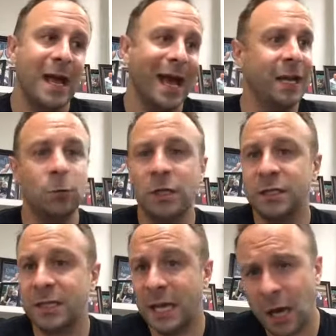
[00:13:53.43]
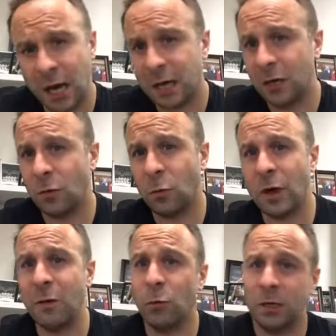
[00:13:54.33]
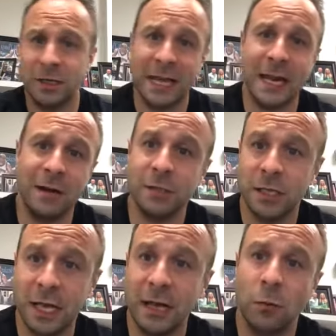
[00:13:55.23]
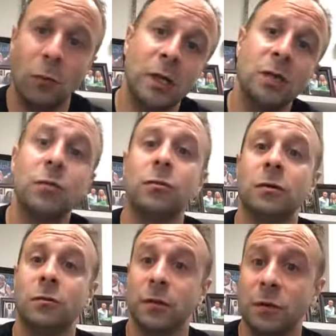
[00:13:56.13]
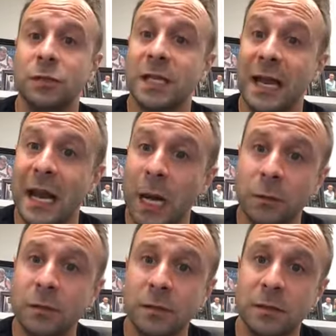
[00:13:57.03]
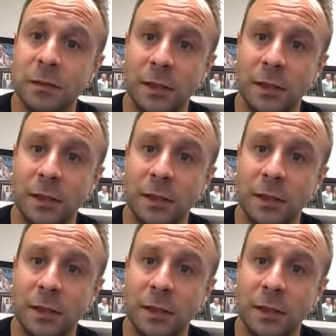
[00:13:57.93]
Anyone can say, oh, I work 10 hours a day. What are you doing during those 10 hours?